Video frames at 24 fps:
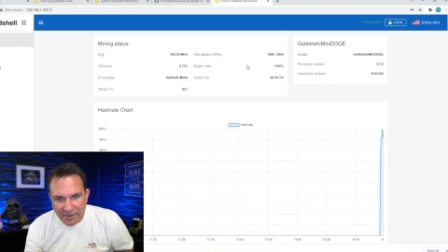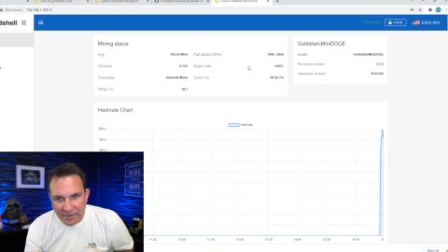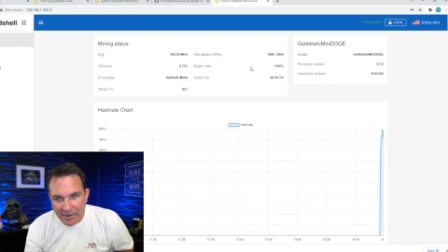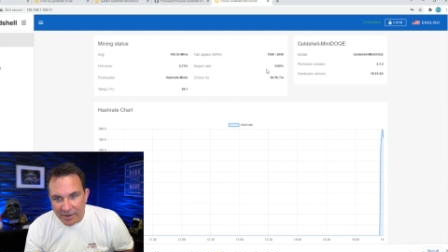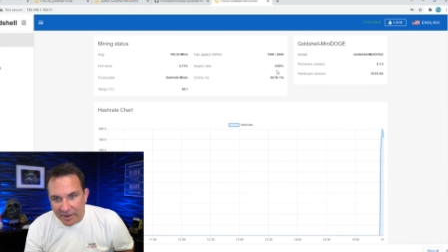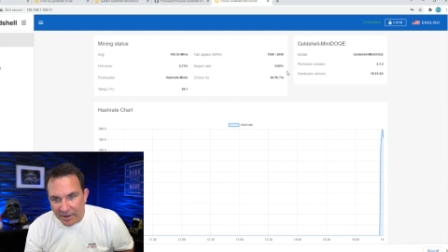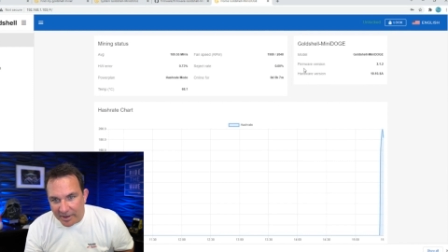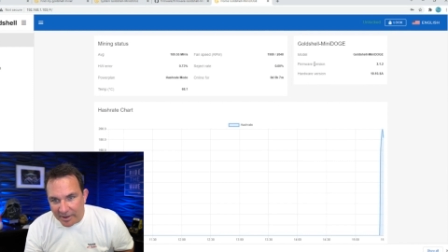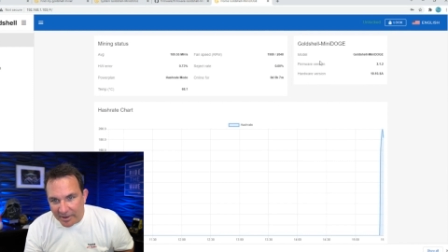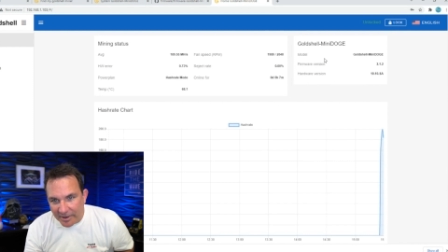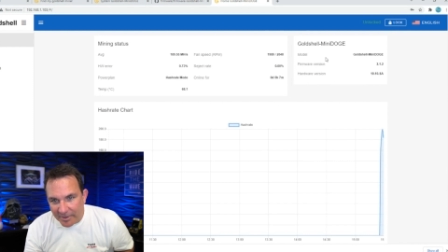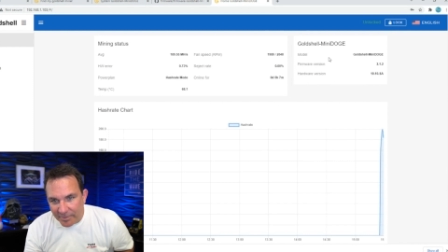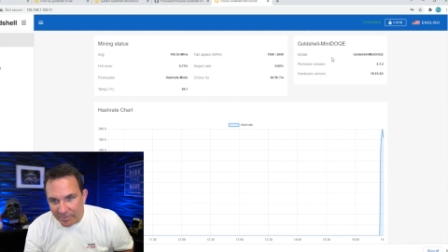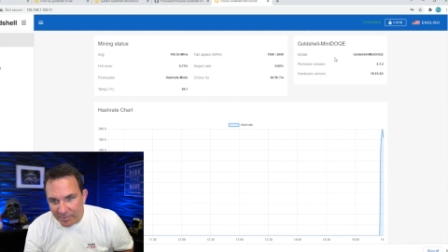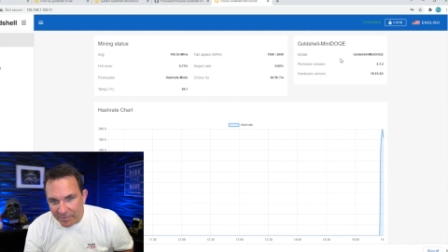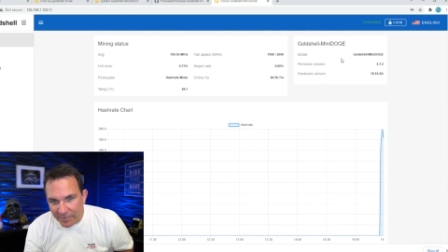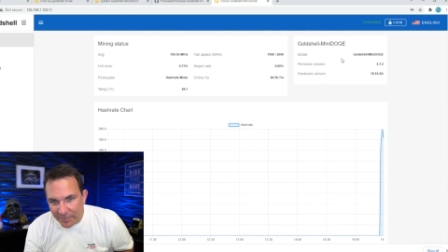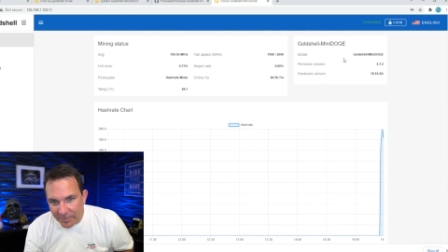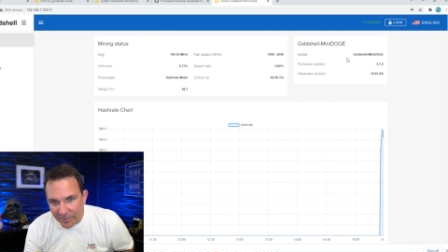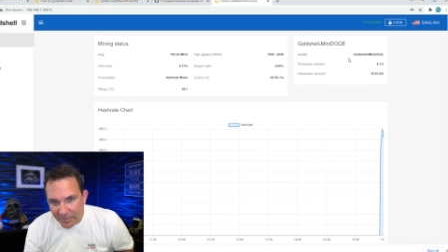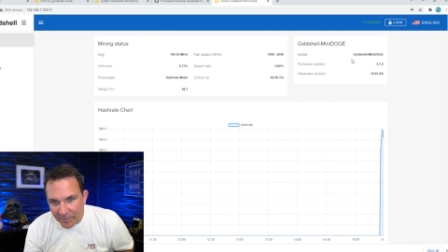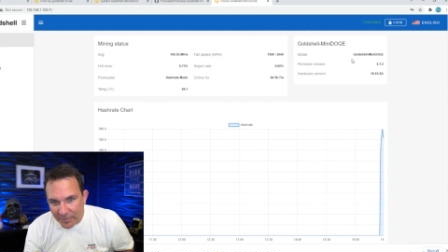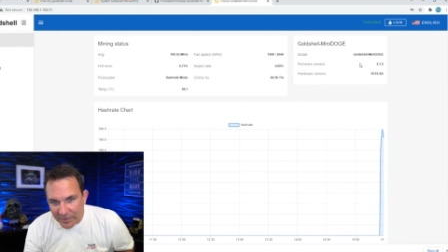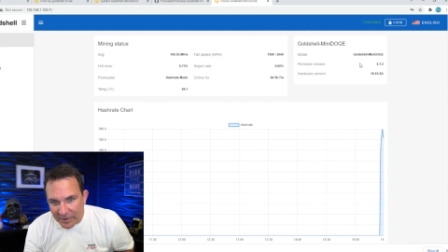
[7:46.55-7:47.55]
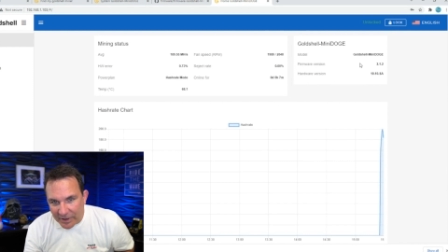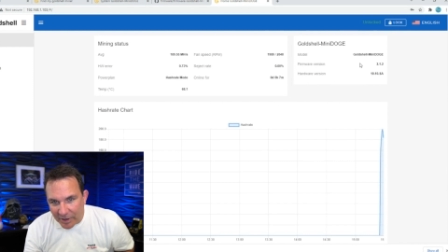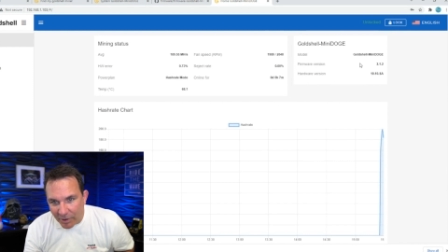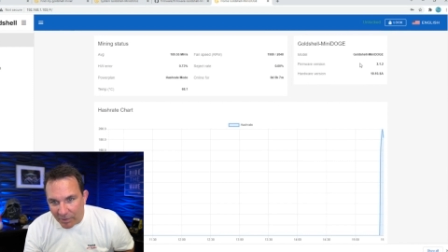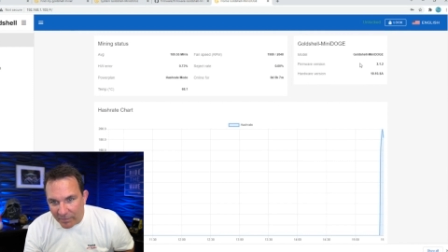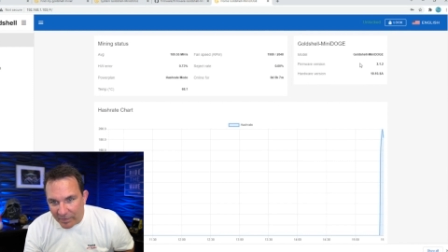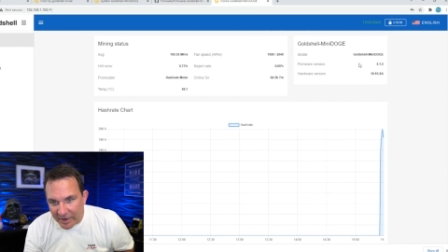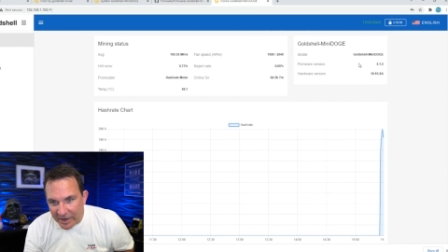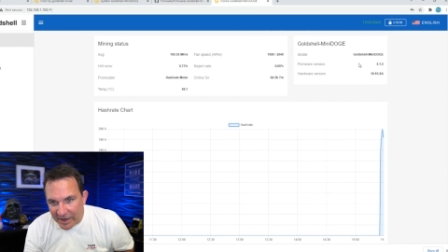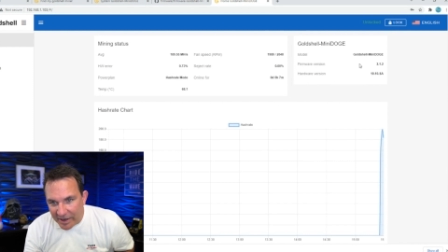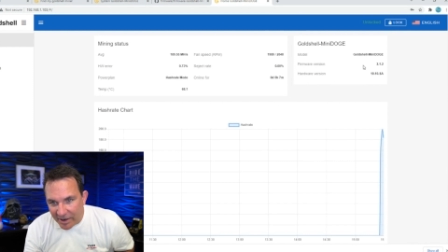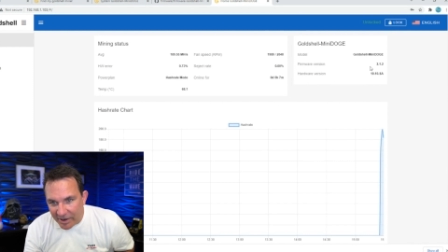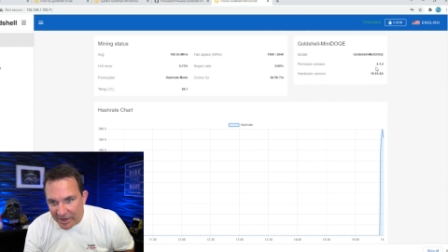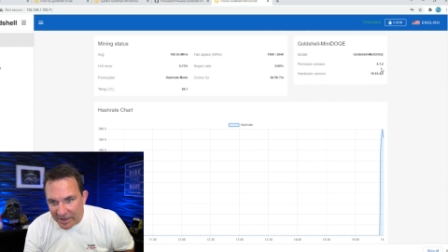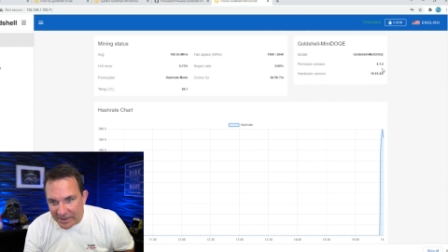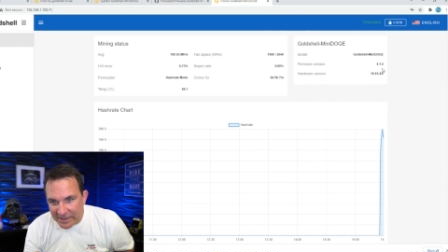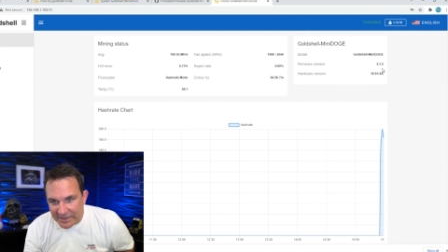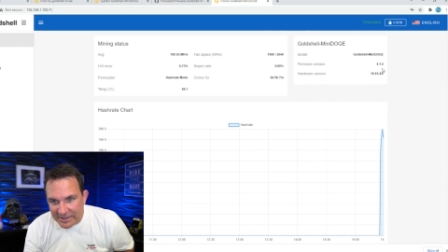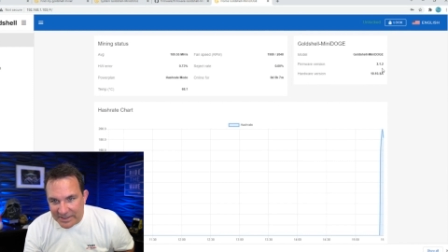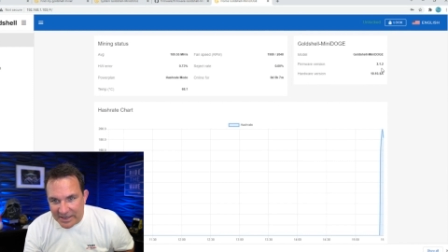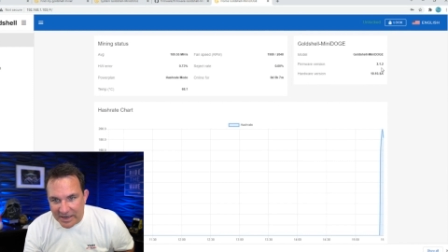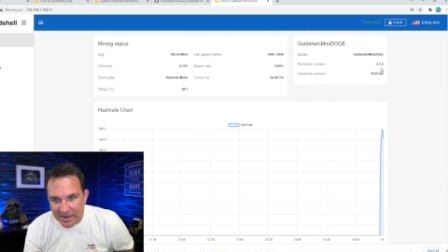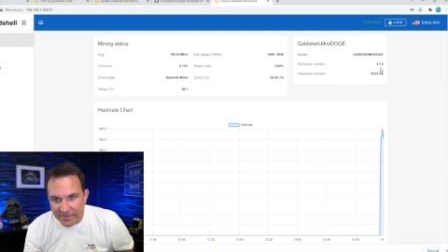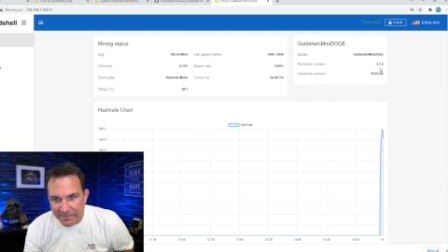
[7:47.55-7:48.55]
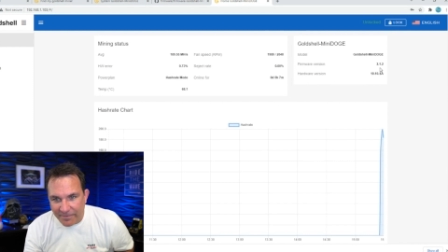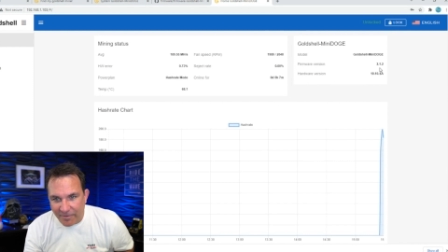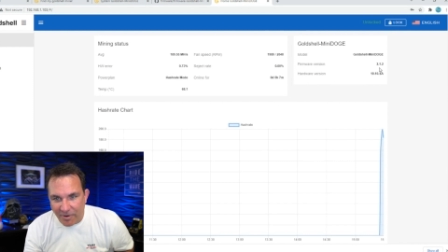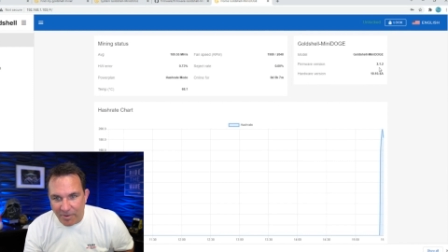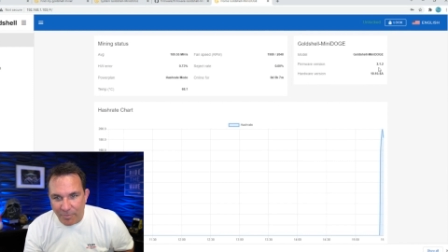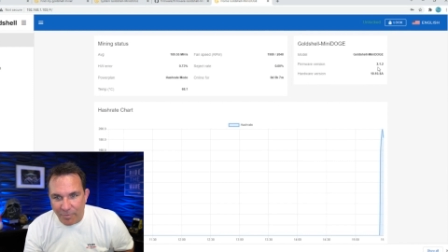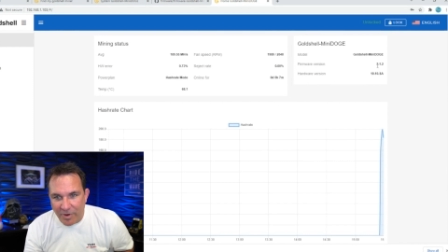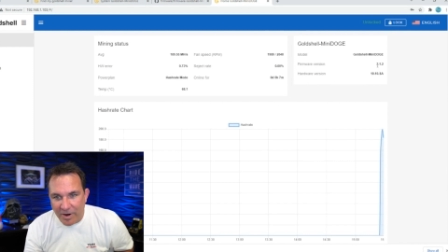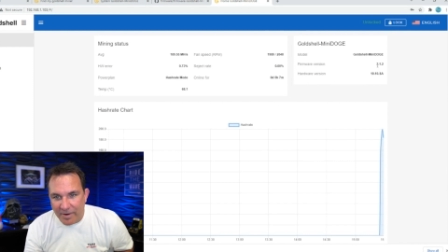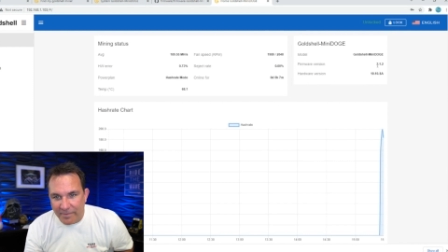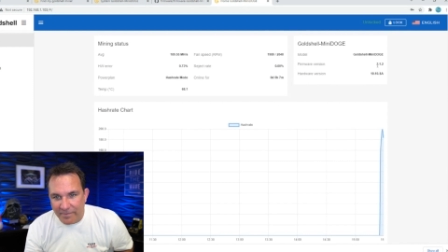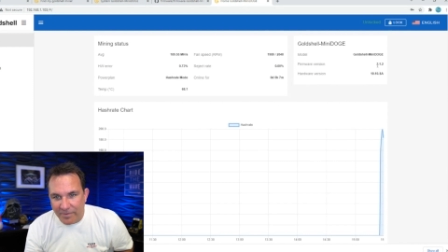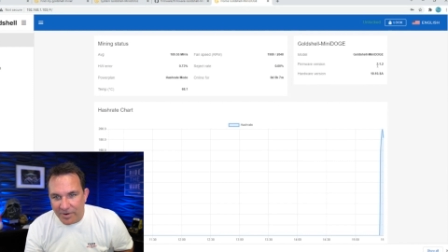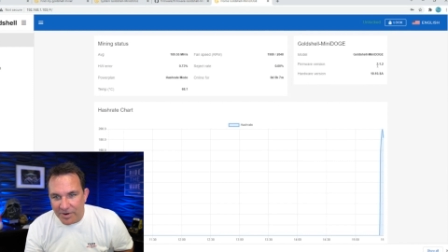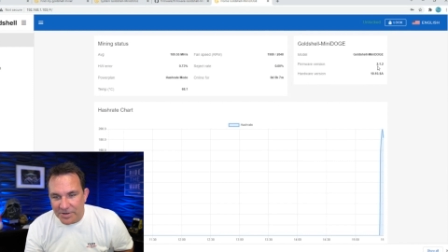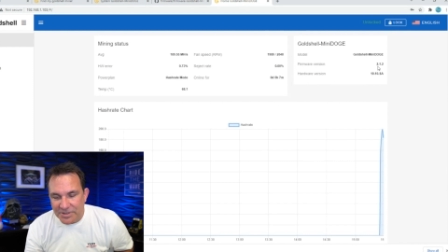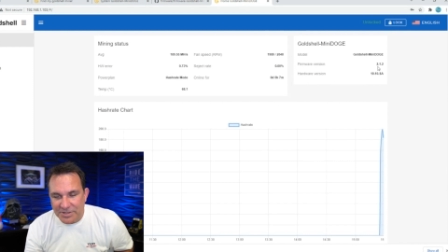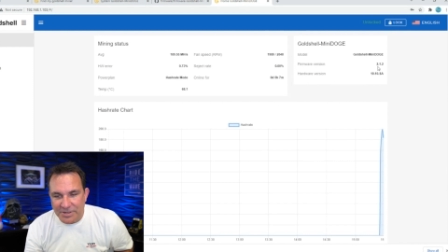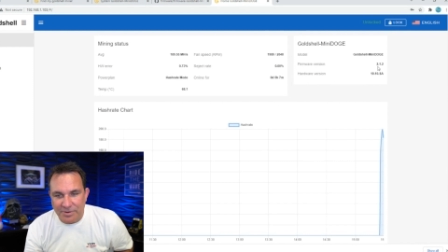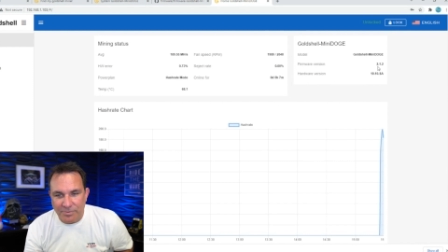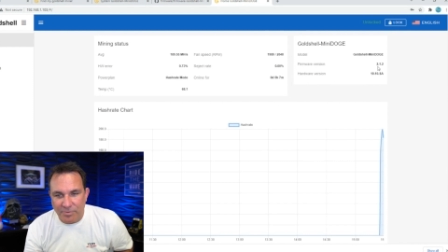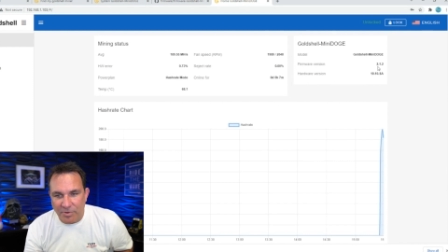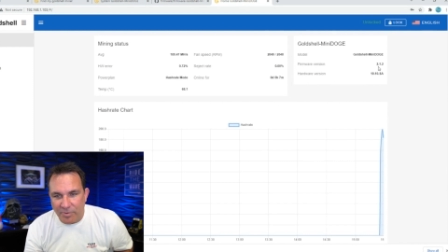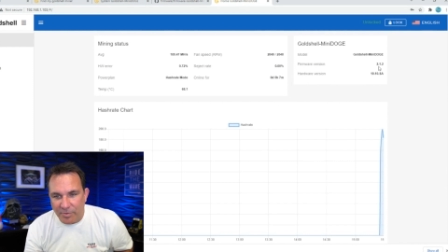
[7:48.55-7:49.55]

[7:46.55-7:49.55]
Um, over here, you can see firmware version.